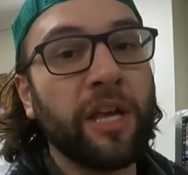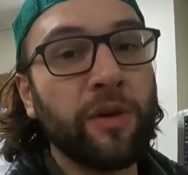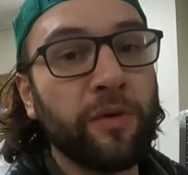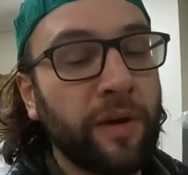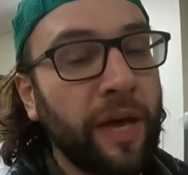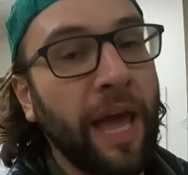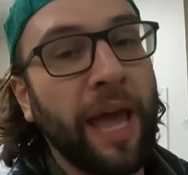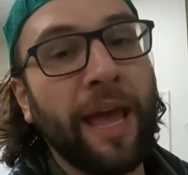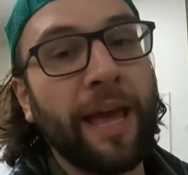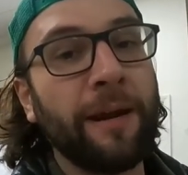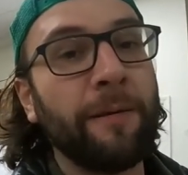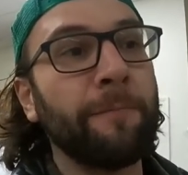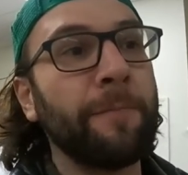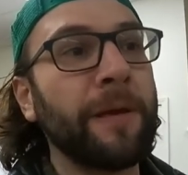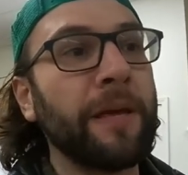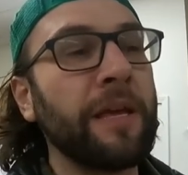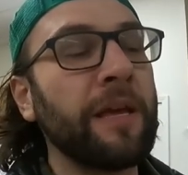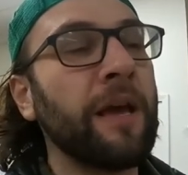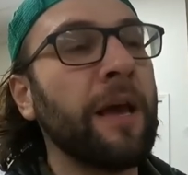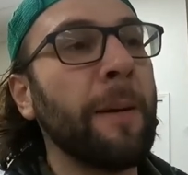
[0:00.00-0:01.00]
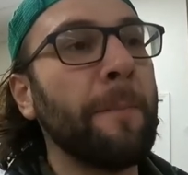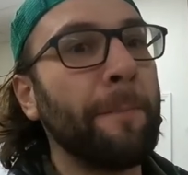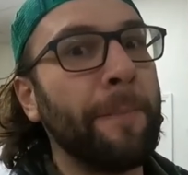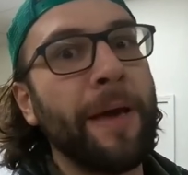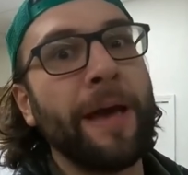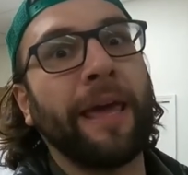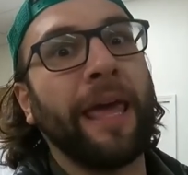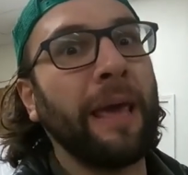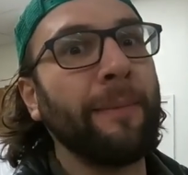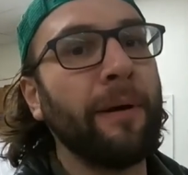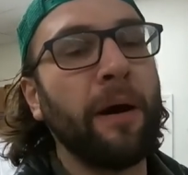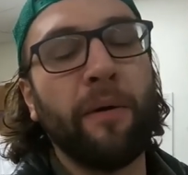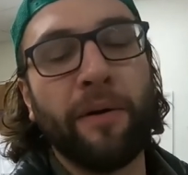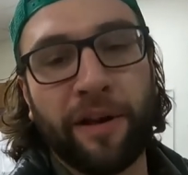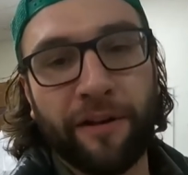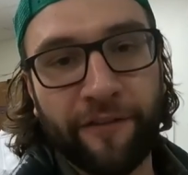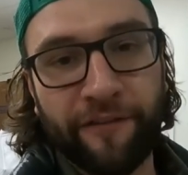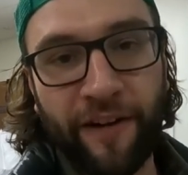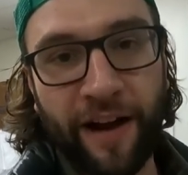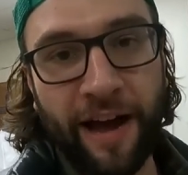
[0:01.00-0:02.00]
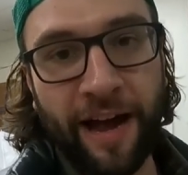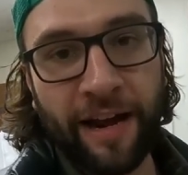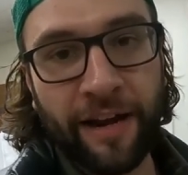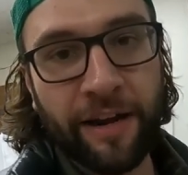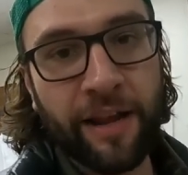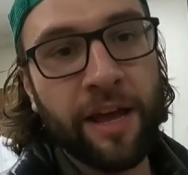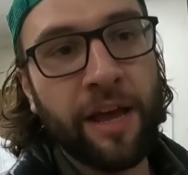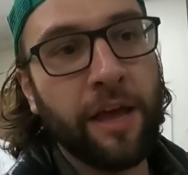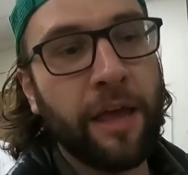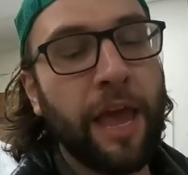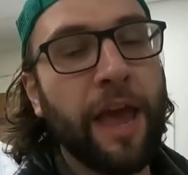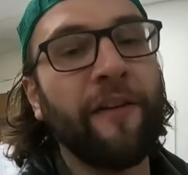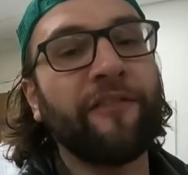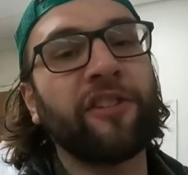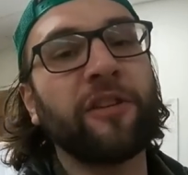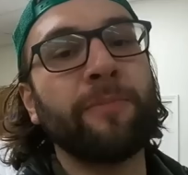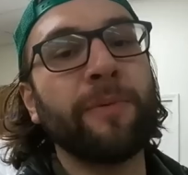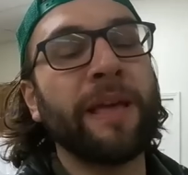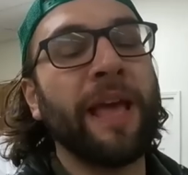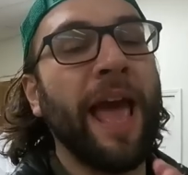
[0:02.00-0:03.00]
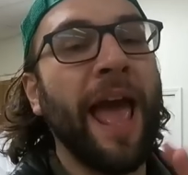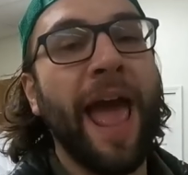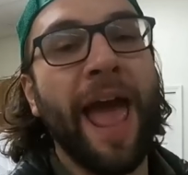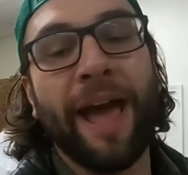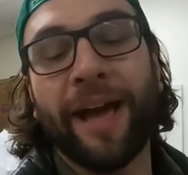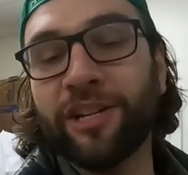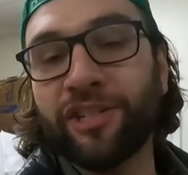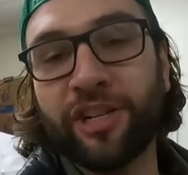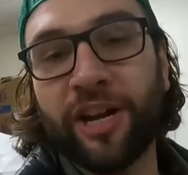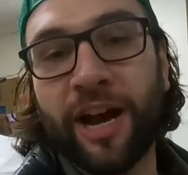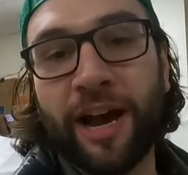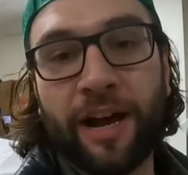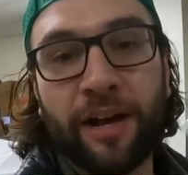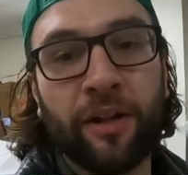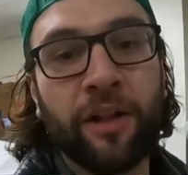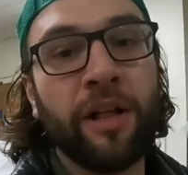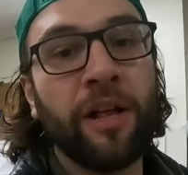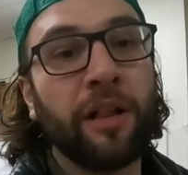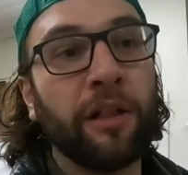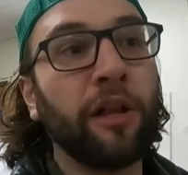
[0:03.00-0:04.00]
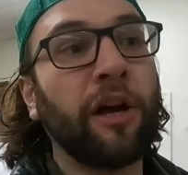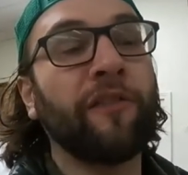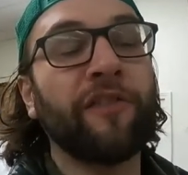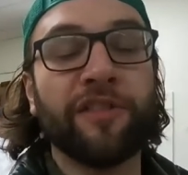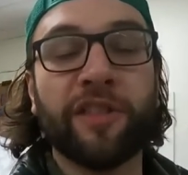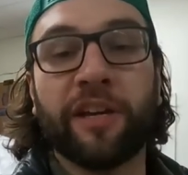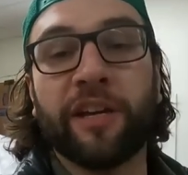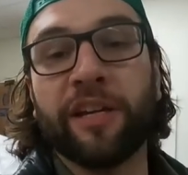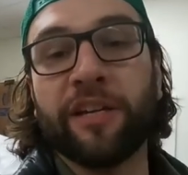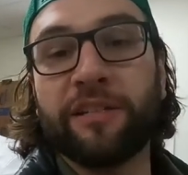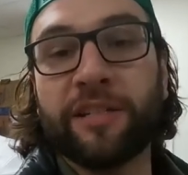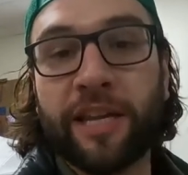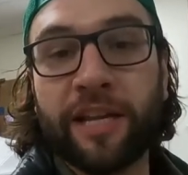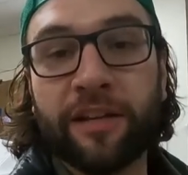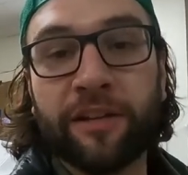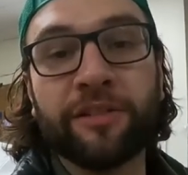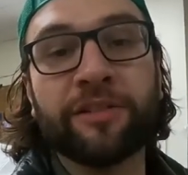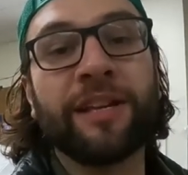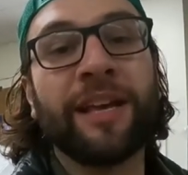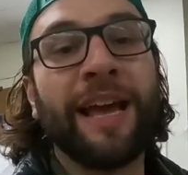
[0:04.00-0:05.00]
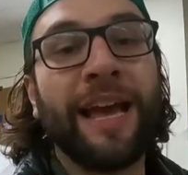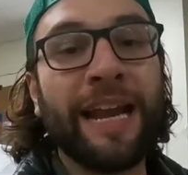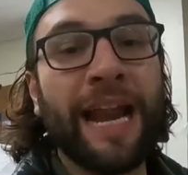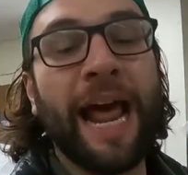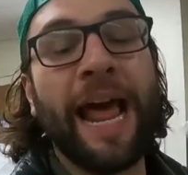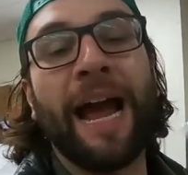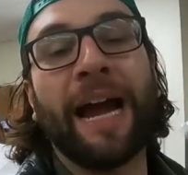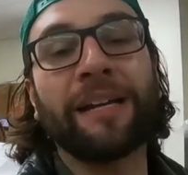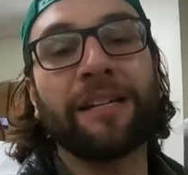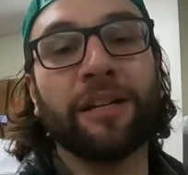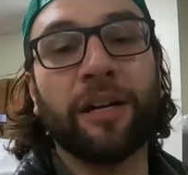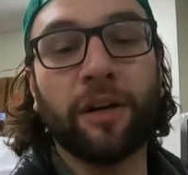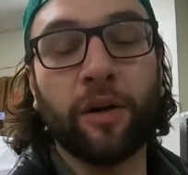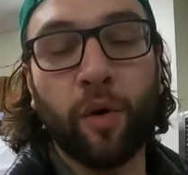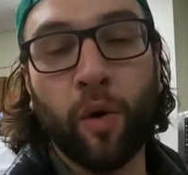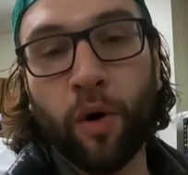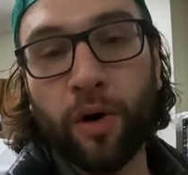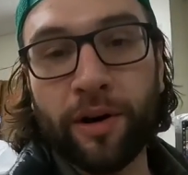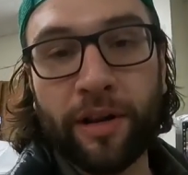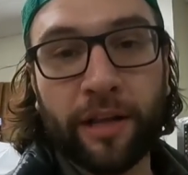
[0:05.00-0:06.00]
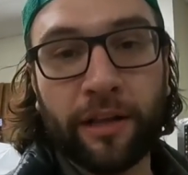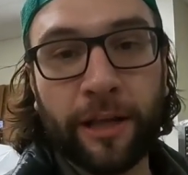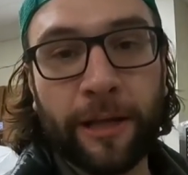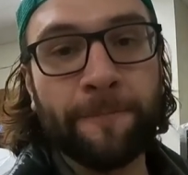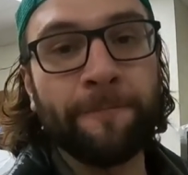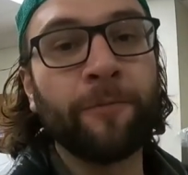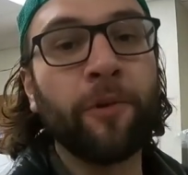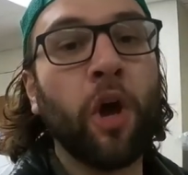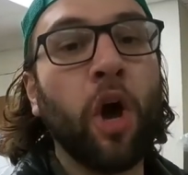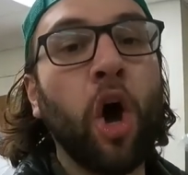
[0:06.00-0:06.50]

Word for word: you can't be picky about what you find. You have to be agile, look for the good deals, and act accordingly.